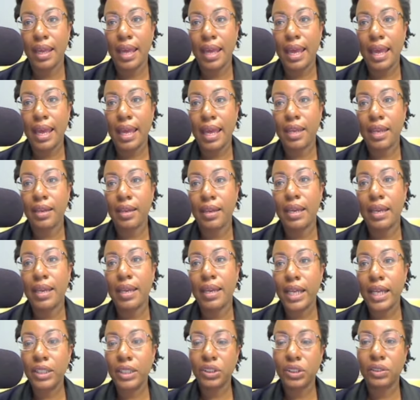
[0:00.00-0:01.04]
and
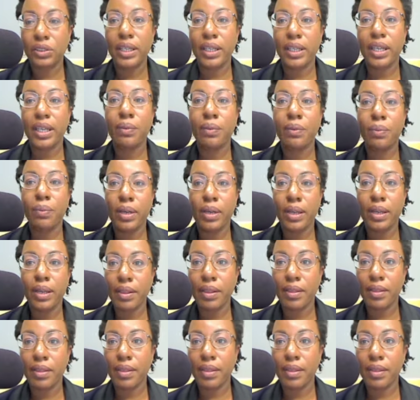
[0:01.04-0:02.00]
naturally, with